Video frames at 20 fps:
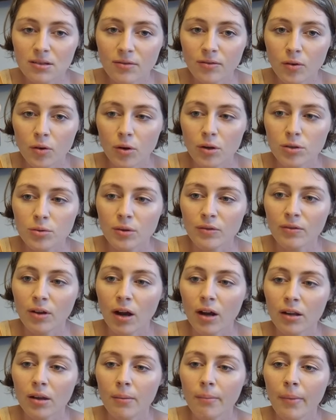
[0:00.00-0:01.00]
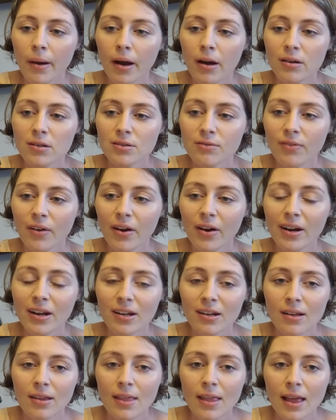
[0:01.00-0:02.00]
Of course, we've talked about it's
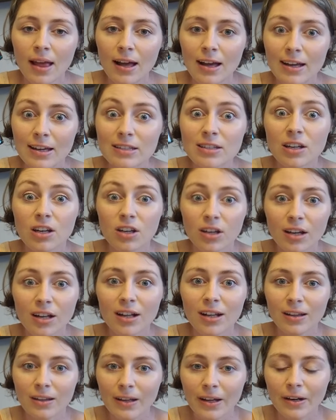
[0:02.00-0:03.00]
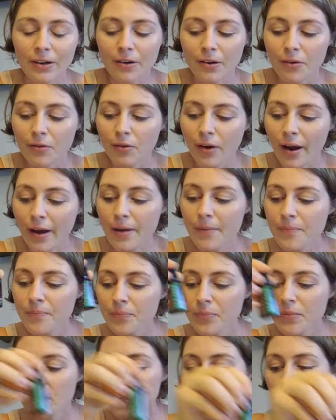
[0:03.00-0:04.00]
very, it's a good cleaner, right?
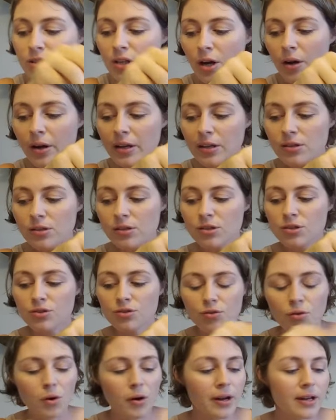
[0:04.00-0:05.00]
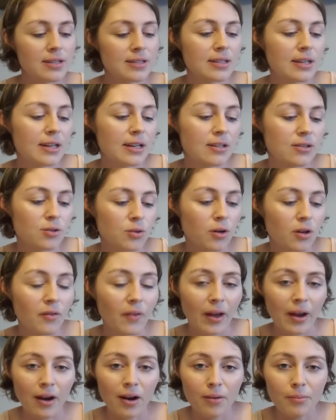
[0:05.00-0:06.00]
So it destroys any sort of
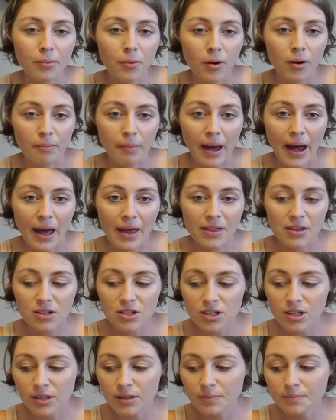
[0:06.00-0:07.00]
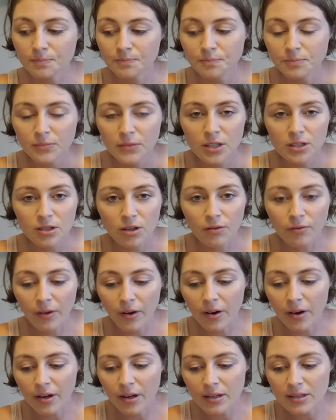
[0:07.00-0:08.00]
airborne pathogen. So
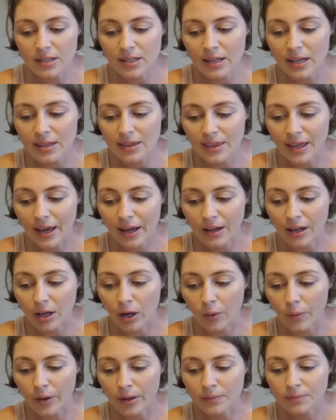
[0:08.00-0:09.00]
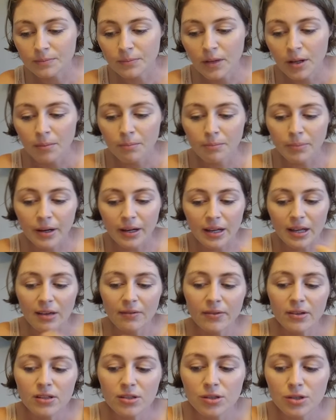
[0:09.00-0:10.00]
very good to get that going. But
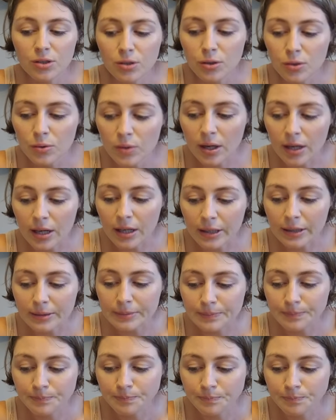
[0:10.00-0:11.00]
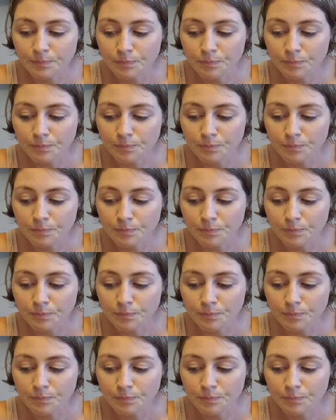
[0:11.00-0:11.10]
even to, um,